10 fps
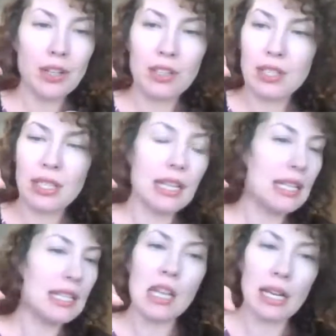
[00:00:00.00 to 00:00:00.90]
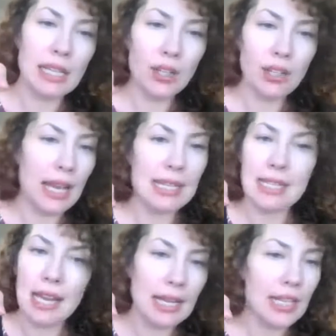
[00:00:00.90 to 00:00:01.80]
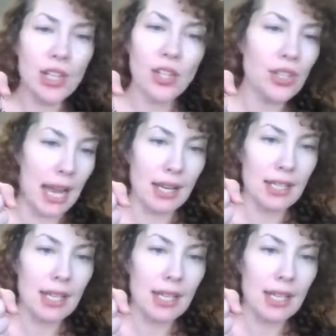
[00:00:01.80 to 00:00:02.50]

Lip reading: And they're saying it's not here yet. It's not here yet.